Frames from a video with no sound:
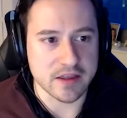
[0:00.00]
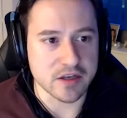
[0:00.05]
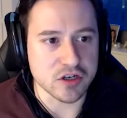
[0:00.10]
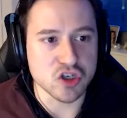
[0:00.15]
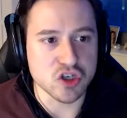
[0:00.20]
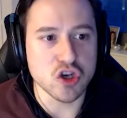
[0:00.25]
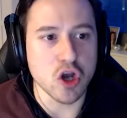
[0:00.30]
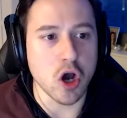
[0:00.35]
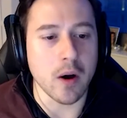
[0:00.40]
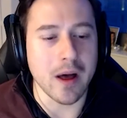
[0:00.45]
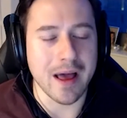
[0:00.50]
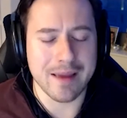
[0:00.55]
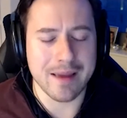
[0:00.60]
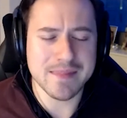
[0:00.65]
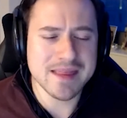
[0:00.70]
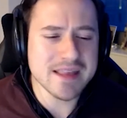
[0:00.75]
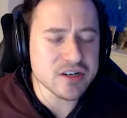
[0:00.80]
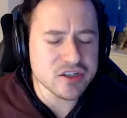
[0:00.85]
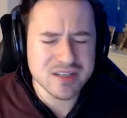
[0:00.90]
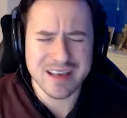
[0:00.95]
There's
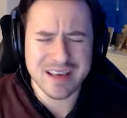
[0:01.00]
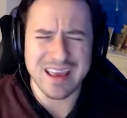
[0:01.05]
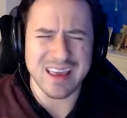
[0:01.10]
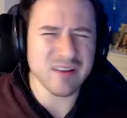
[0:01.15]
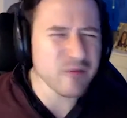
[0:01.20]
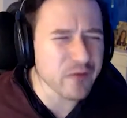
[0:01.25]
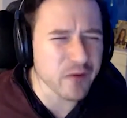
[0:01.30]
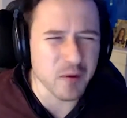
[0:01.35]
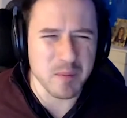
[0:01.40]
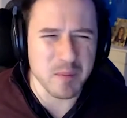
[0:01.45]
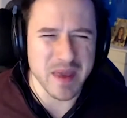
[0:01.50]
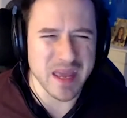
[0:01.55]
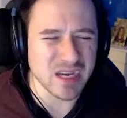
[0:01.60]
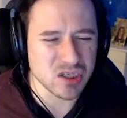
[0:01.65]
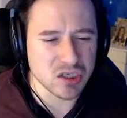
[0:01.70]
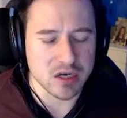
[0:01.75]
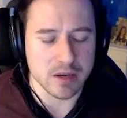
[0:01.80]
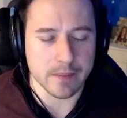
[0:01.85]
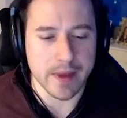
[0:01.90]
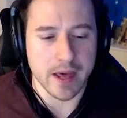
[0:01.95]
there's
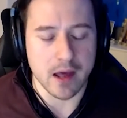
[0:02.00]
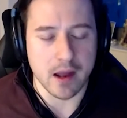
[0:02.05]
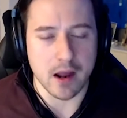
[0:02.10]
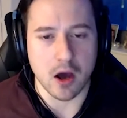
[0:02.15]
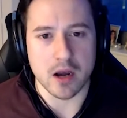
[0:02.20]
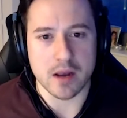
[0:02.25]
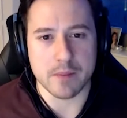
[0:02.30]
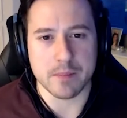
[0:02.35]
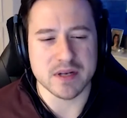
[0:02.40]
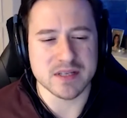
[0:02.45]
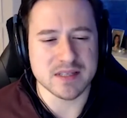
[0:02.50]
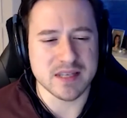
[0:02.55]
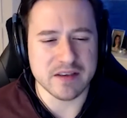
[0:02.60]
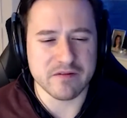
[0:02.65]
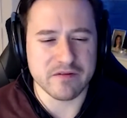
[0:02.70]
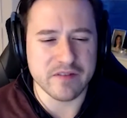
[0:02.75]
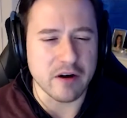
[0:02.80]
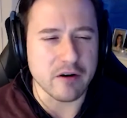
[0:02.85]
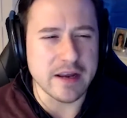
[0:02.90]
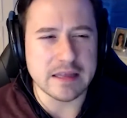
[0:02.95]
information on it, but it's
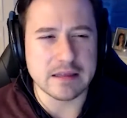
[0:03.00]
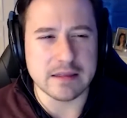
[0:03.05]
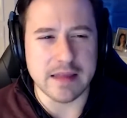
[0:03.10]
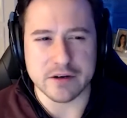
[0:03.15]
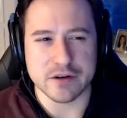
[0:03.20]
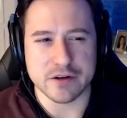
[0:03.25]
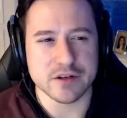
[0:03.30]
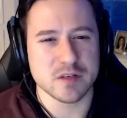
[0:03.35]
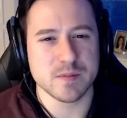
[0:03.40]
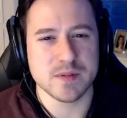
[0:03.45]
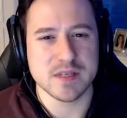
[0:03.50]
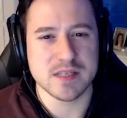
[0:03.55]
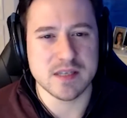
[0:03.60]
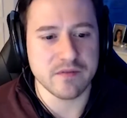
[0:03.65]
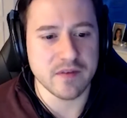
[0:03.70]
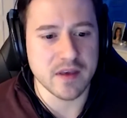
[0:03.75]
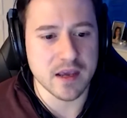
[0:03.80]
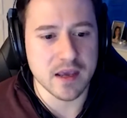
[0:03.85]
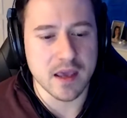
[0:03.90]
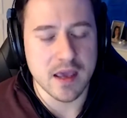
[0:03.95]
very lender
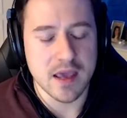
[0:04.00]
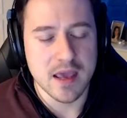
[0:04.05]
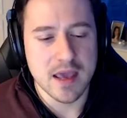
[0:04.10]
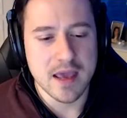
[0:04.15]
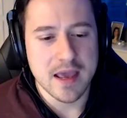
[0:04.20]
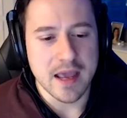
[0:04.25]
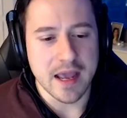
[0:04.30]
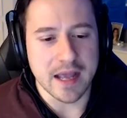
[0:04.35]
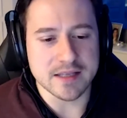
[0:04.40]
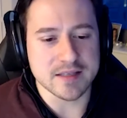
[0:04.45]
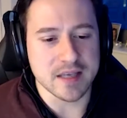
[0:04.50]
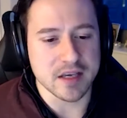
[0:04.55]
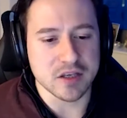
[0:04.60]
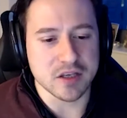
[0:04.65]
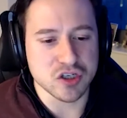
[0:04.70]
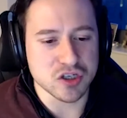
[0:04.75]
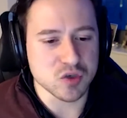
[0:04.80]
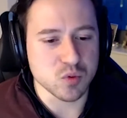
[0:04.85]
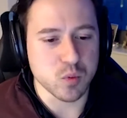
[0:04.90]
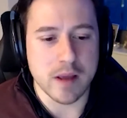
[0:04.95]
specific. It's
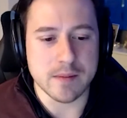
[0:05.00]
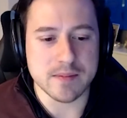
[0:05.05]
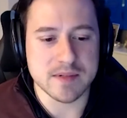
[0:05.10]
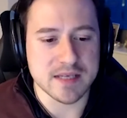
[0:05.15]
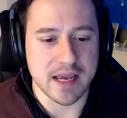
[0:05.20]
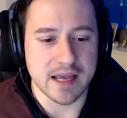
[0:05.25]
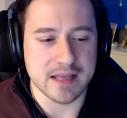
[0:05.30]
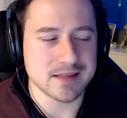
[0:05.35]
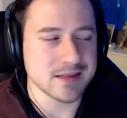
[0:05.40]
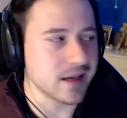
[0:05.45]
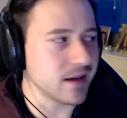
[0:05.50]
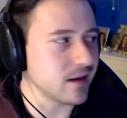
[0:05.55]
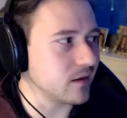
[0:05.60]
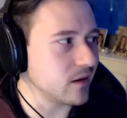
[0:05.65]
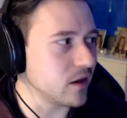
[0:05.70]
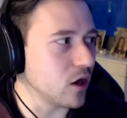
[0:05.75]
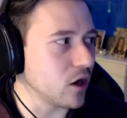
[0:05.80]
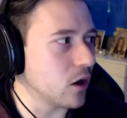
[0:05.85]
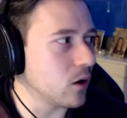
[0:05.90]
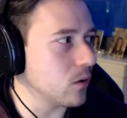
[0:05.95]
just website. It's
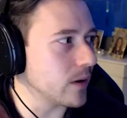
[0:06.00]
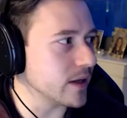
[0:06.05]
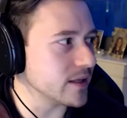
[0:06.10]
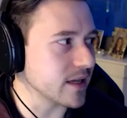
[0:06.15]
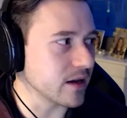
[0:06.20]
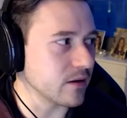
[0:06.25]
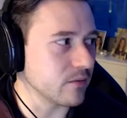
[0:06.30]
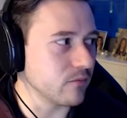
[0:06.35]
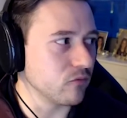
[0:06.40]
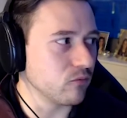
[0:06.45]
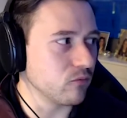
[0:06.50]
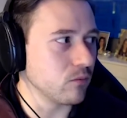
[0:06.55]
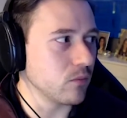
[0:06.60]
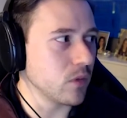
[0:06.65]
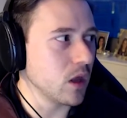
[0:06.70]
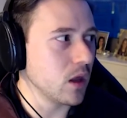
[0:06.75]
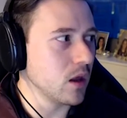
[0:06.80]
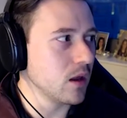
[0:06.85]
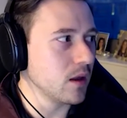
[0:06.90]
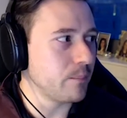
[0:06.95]
it's
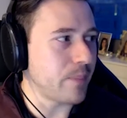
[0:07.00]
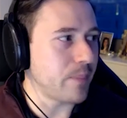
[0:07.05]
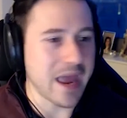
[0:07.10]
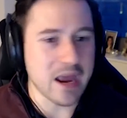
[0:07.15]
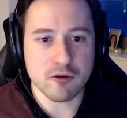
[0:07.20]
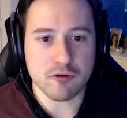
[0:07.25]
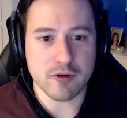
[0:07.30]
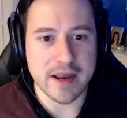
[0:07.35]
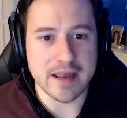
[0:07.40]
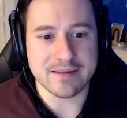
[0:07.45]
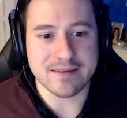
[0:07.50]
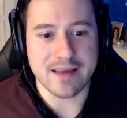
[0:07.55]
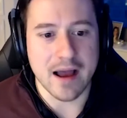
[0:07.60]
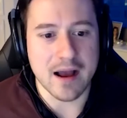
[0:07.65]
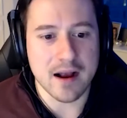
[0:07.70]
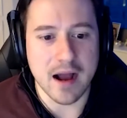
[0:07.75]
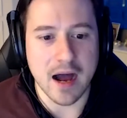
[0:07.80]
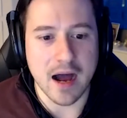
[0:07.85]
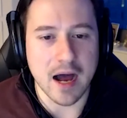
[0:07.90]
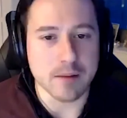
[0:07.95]

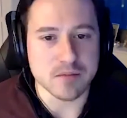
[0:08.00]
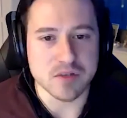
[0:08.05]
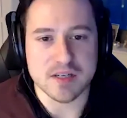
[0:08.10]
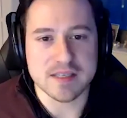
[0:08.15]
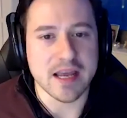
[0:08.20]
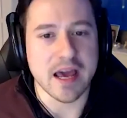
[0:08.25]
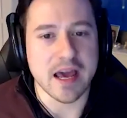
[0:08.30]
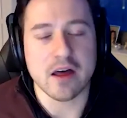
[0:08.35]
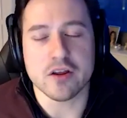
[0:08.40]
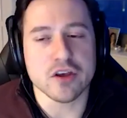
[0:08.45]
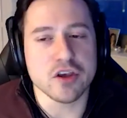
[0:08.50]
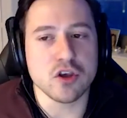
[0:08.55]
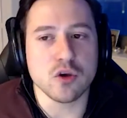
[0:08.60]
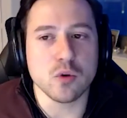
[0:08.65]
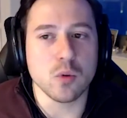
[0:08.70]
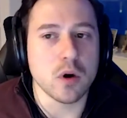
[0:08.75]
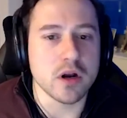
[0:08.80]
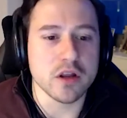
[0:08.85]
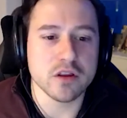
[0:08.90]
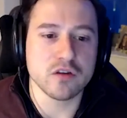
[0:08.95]
bankrate.com just telling
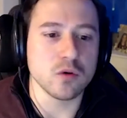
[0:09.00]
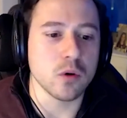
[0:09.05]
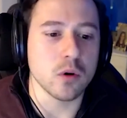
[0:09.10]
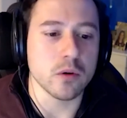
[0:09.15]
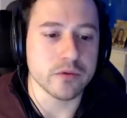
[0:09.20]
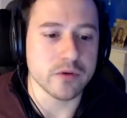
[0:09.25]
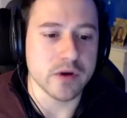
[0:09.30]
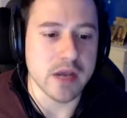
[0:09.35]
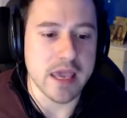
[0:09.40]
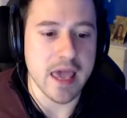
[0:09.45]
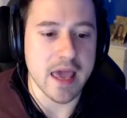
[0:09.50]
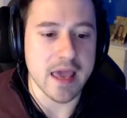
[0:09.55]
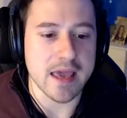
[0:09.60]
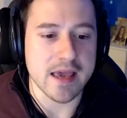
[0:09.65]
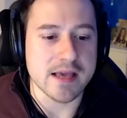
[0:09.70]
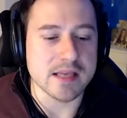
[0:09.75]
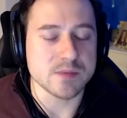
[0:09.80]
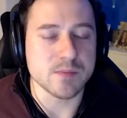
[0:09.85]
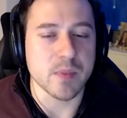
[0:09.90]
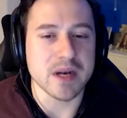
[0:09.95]
you what a
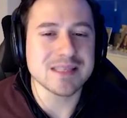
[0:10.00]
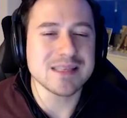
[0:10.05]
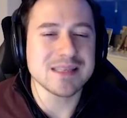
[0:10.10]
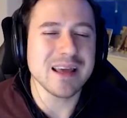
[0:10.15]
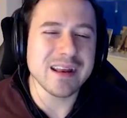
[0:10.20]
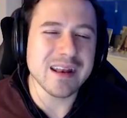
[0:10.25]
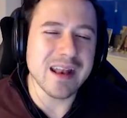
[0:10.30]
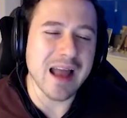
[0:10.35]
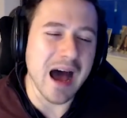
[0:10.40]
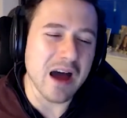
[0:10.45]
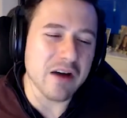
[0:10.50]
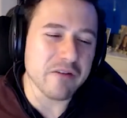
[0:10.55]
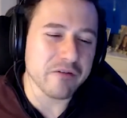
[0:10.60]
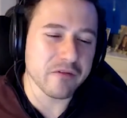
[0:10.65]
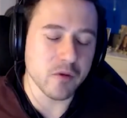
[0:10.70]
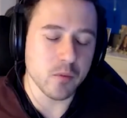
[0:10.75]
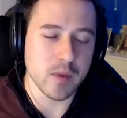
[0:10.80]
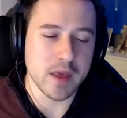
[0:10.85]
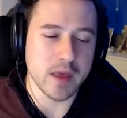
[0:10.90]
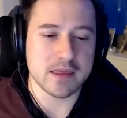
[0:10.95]
203K is, but it's not
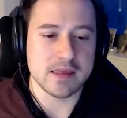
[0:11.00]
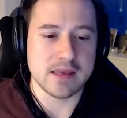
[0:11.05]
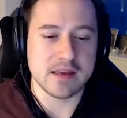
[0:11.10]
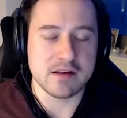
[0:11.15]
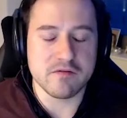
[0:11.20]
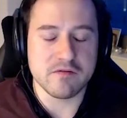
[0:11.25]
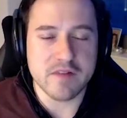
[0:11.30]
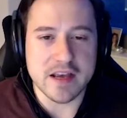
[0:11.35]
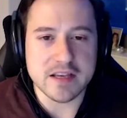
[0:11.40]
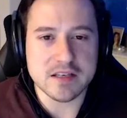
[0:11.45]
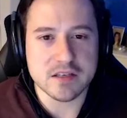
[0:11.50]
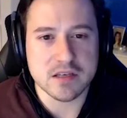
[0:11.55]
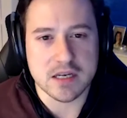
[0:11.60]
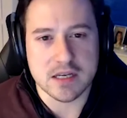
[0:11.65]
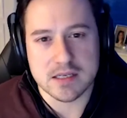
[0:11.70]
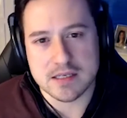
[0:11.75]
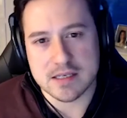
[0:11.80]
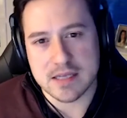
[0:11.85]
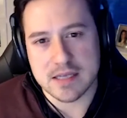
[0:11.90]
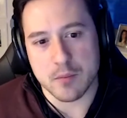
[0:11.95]
from the
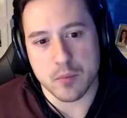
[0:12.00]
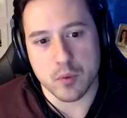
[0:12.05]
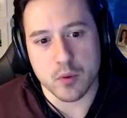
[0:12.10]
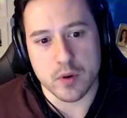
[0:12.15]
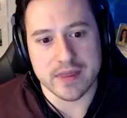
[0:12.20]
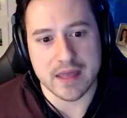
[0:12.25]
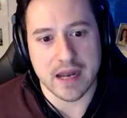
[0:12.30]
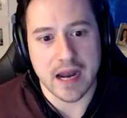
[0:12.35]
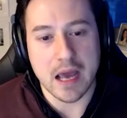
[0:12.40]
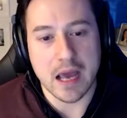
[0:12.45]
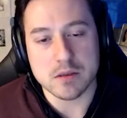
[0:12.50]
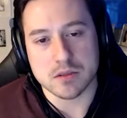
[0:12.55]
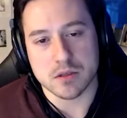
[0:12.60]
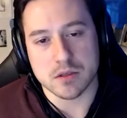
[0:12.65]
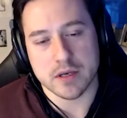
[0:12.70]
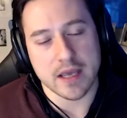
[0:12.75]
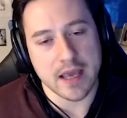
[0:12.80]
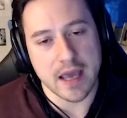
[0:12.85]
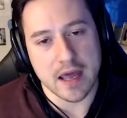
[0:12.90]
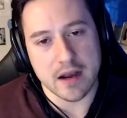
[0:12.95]
investing standpoint that I was
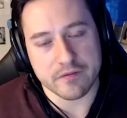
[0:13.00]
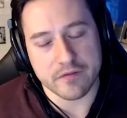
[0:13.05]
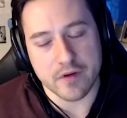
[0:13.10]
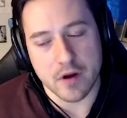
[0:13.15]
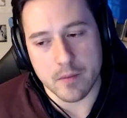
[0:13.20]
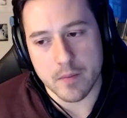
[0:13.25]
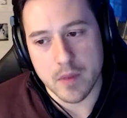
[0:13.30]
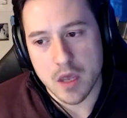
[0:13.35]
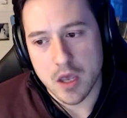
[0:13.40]
looking at it from.